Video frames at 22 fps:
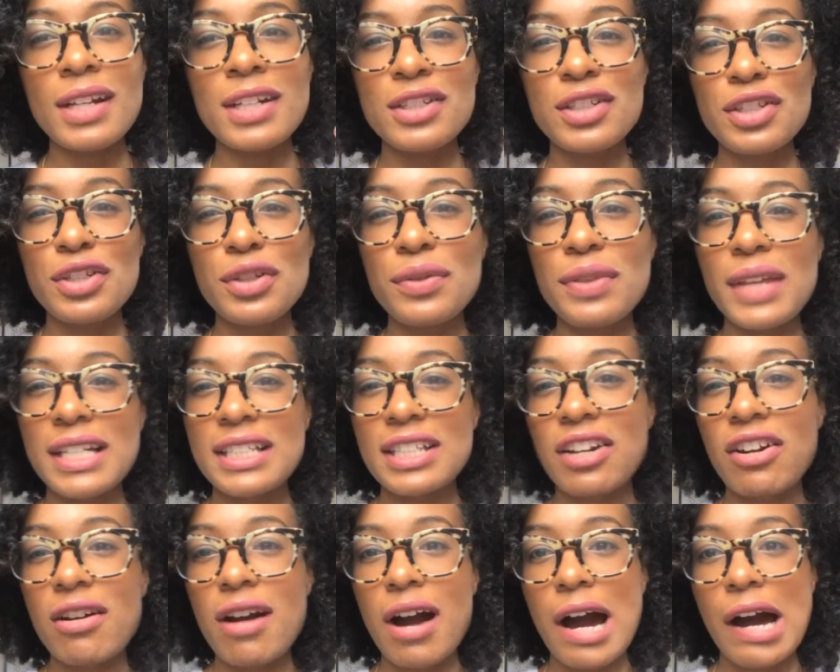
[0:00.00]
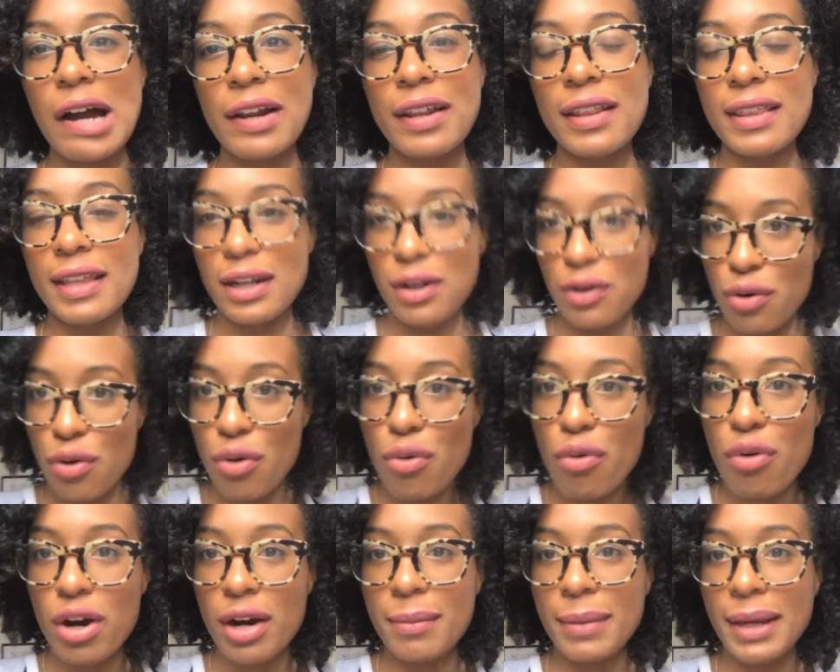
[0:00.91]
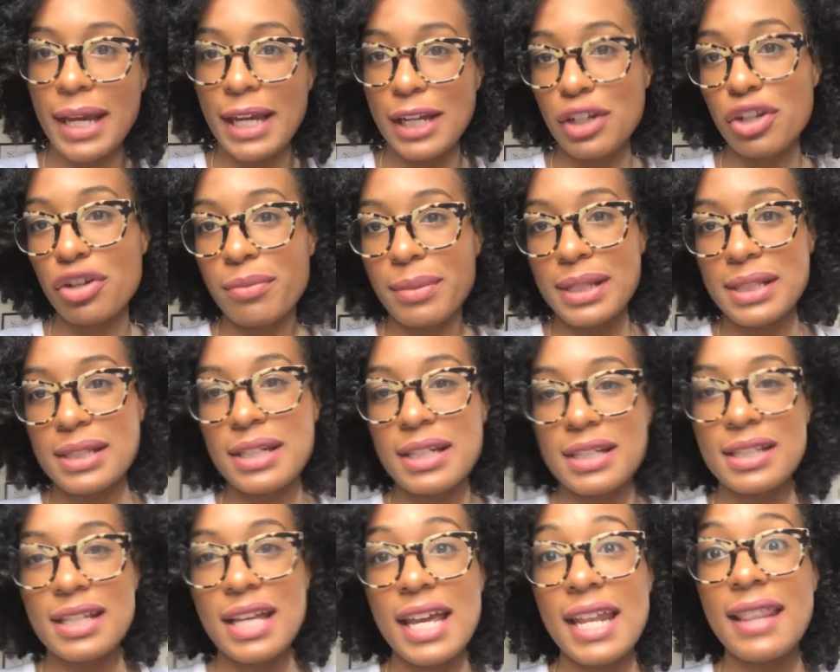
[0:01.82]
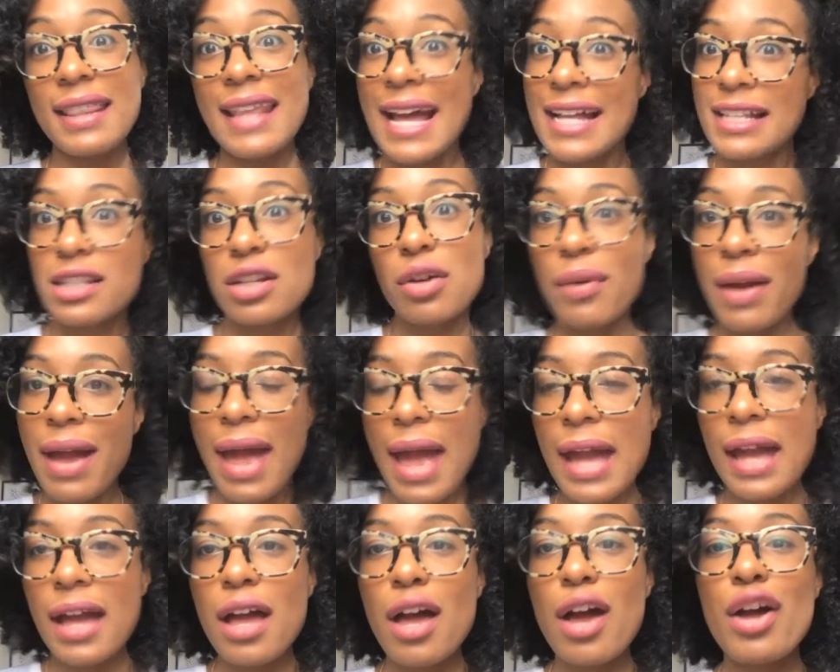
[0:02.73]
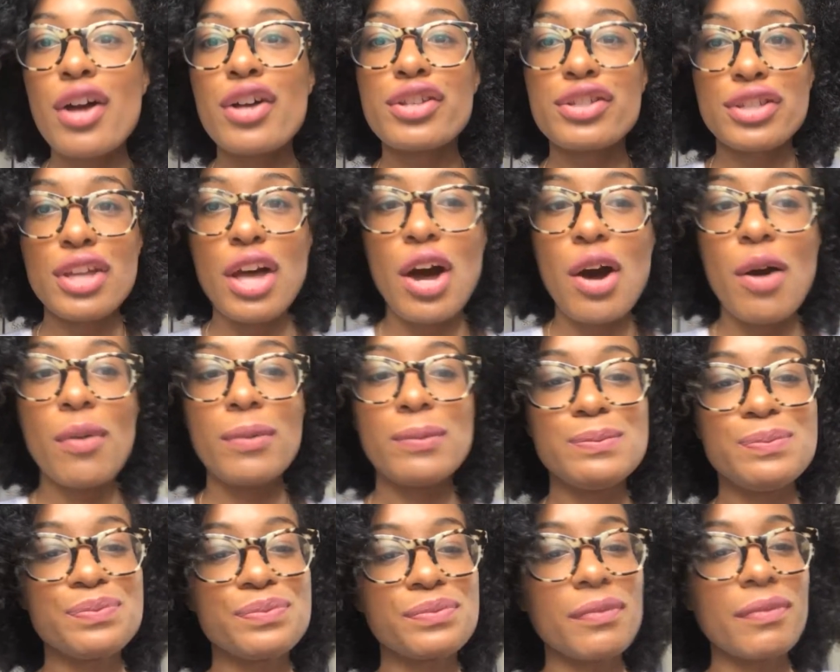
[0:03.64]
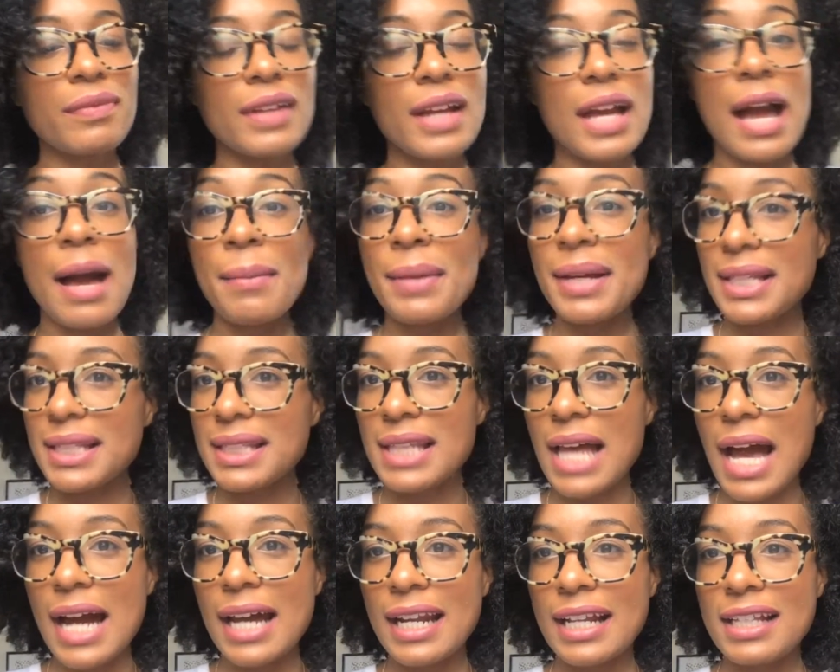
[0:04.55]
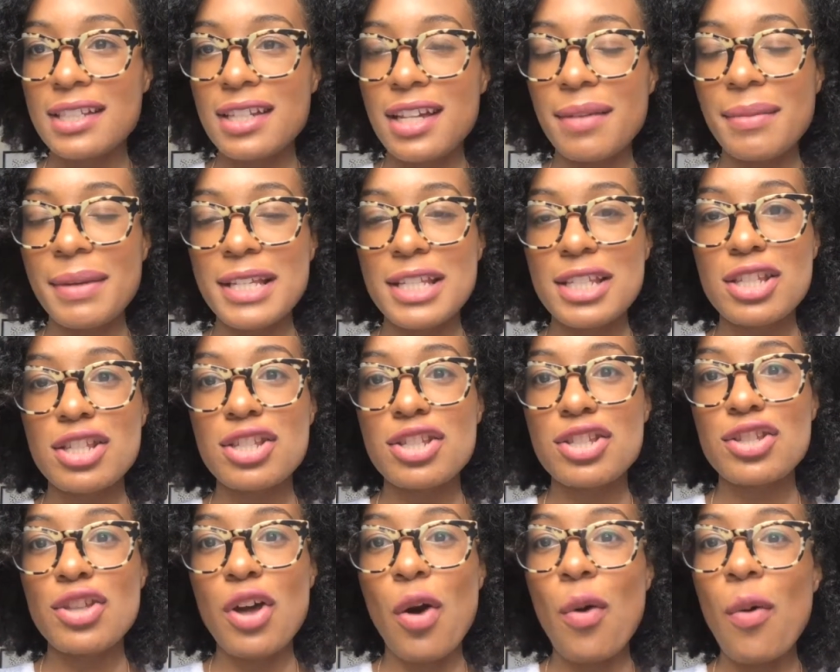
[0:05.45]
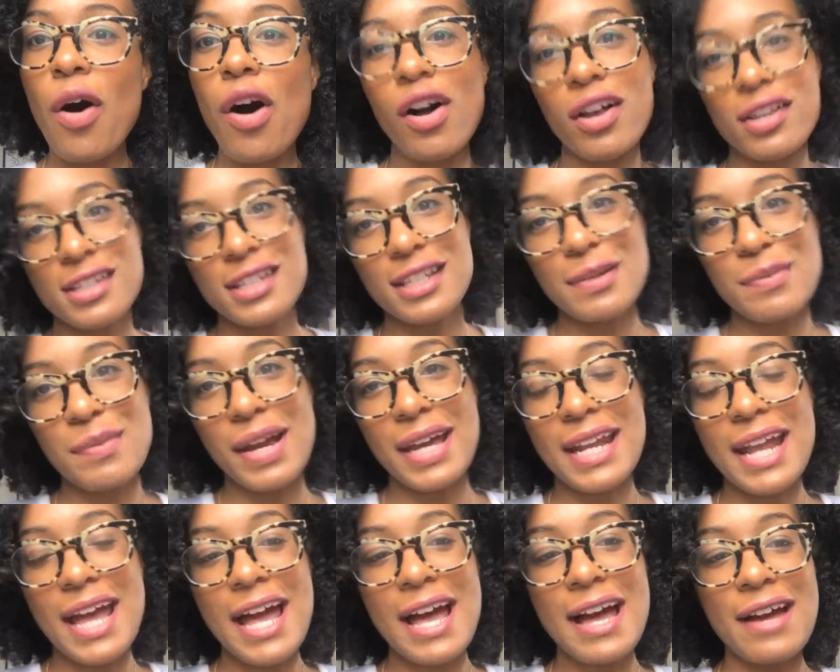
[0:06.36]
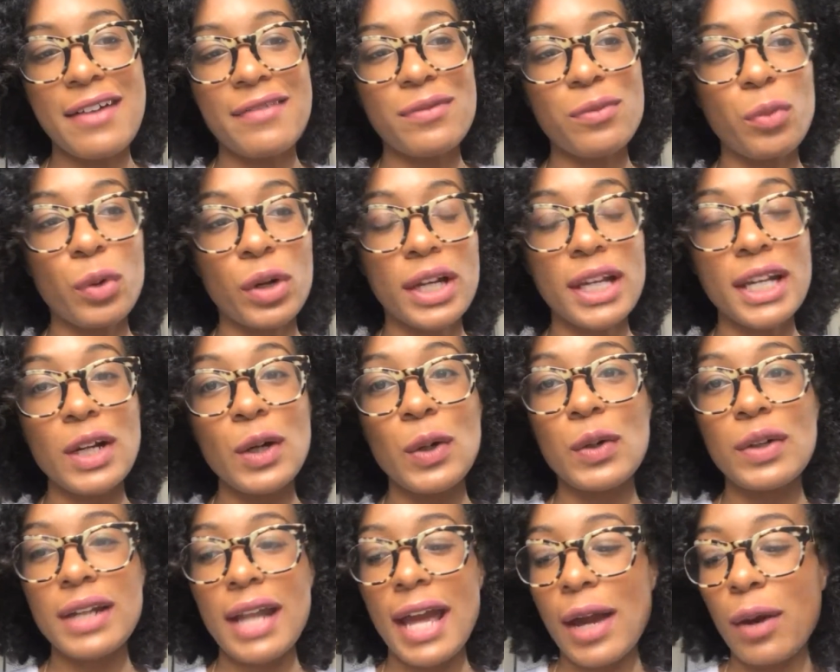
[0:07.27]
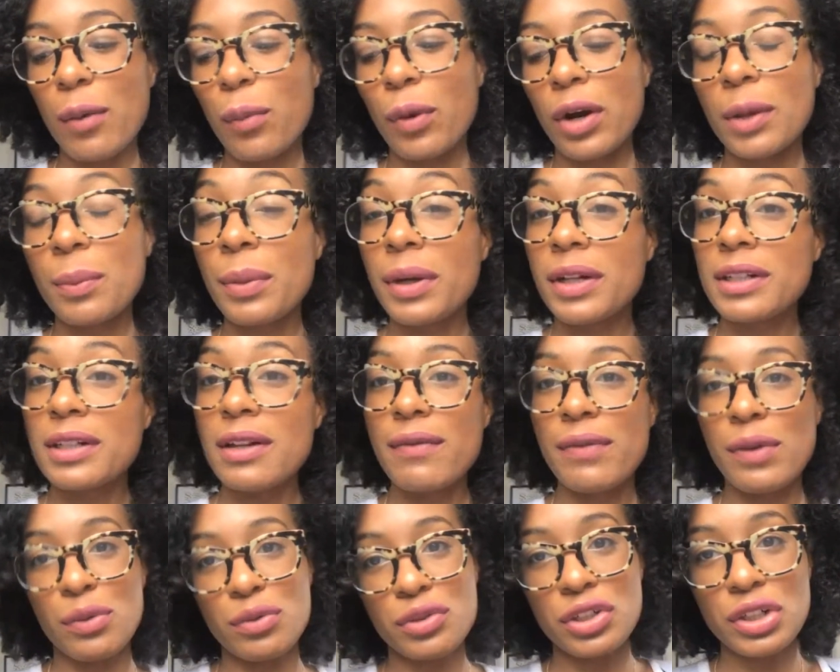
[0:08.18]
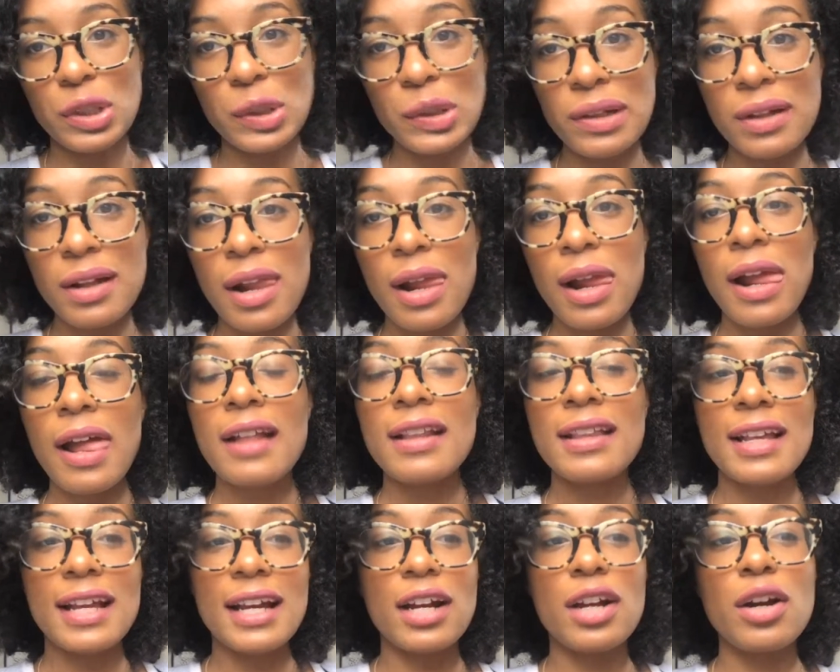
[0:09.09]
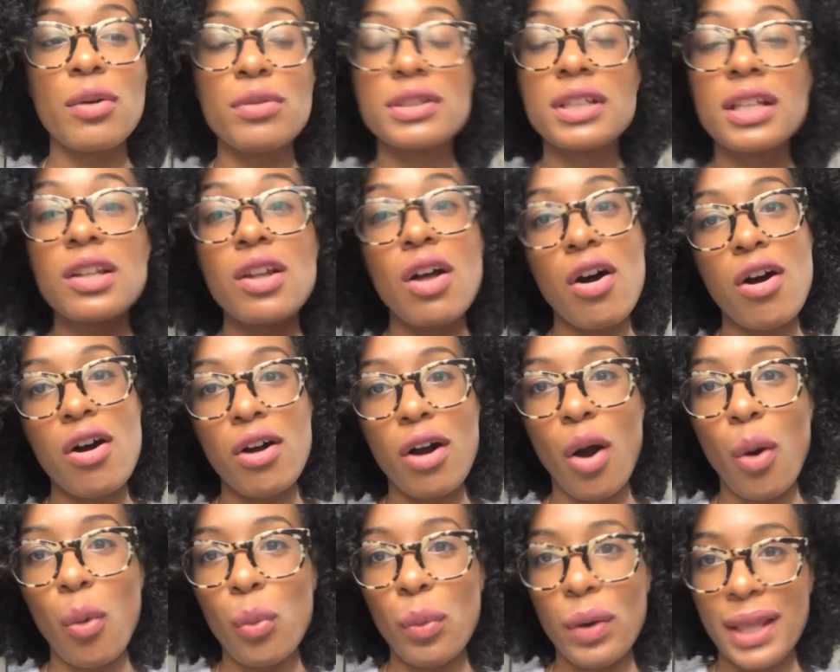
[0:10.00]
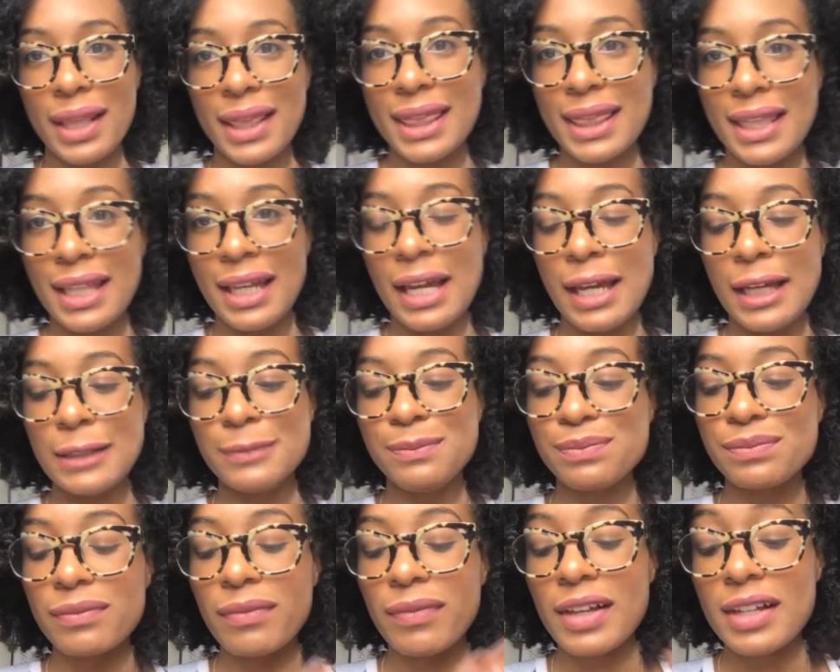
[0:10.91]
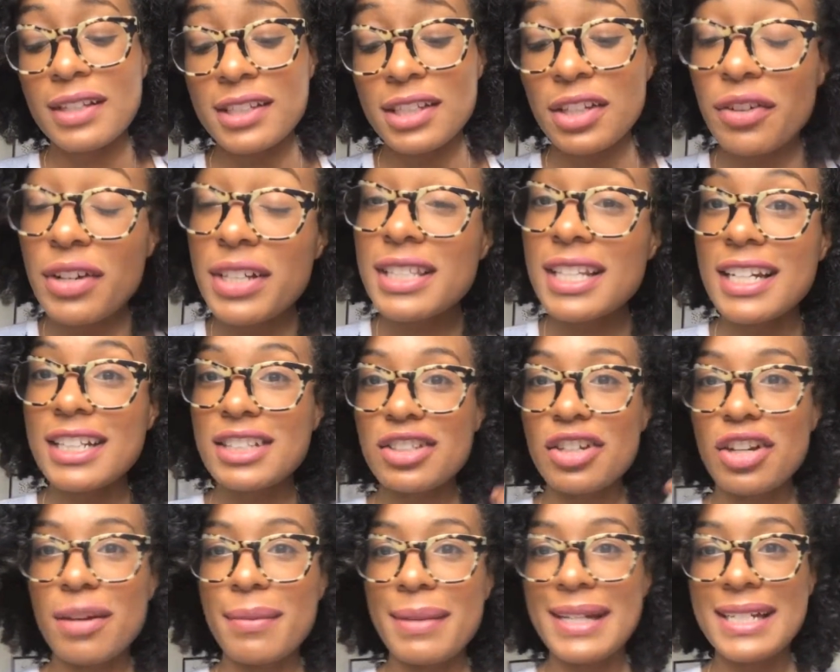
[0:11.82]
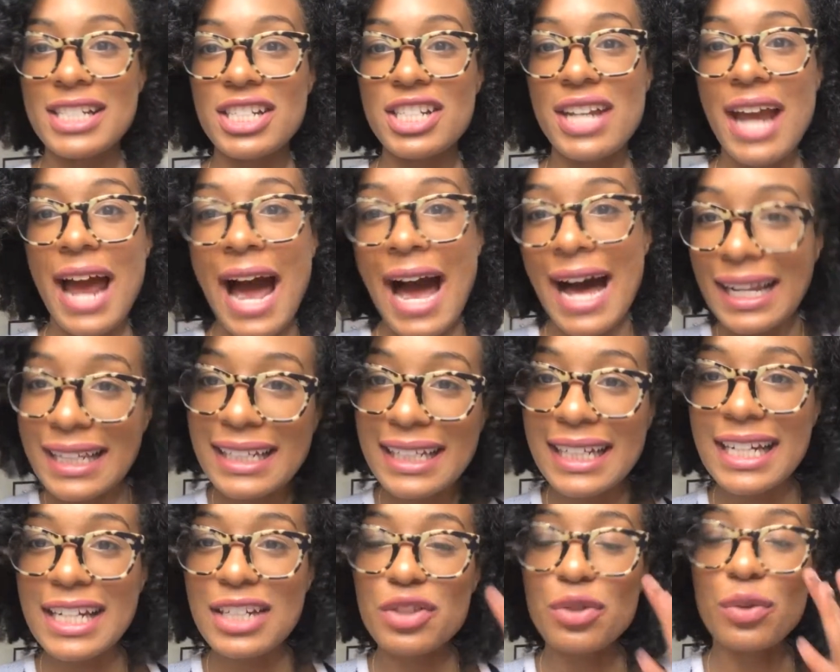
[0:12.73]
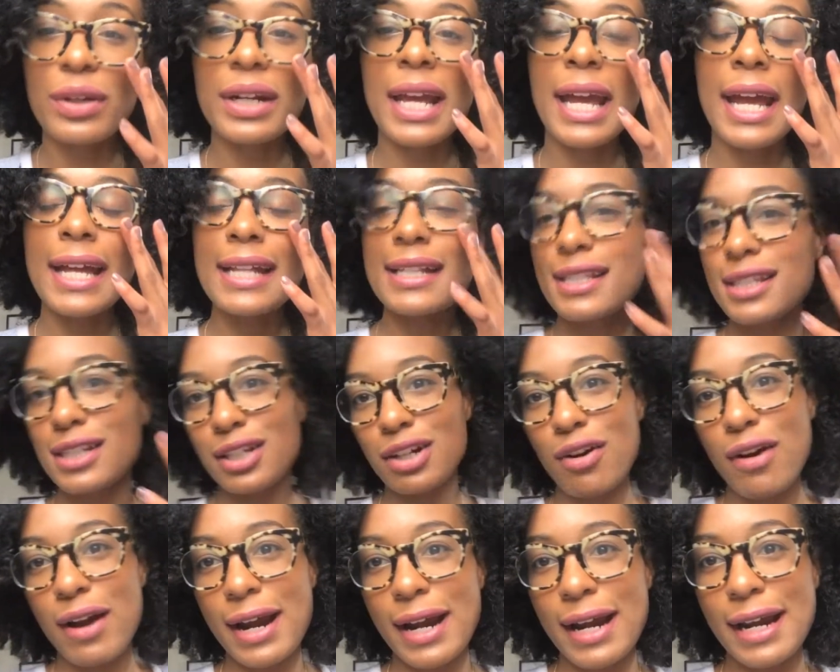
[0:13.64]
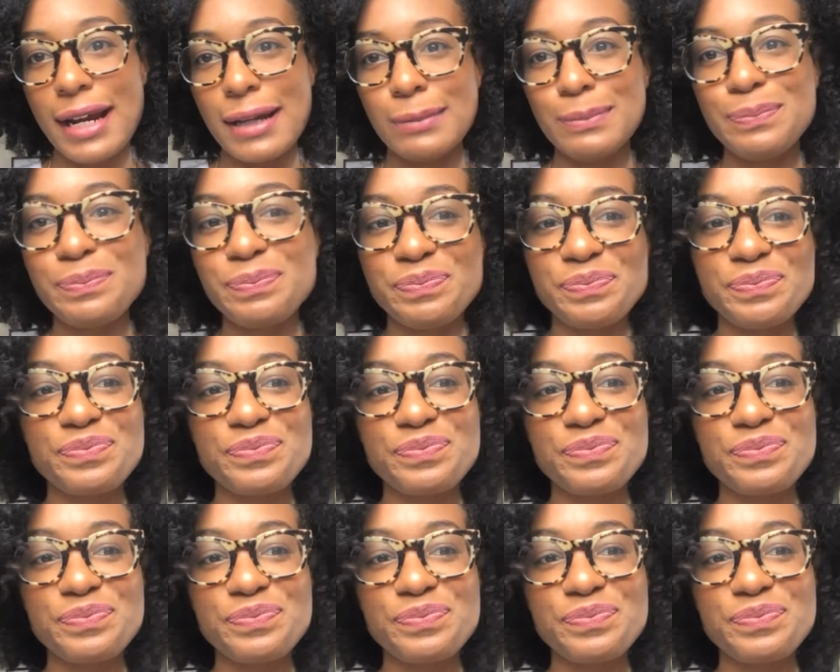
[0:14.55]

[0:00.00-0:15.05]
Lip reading: to do things that are out of the norm in your business, and that's okay. So I'm excited. It's going to be so awesome, and I have working on a workbook devotional that goes along with the series, and it's going to be a challenge on Instagram.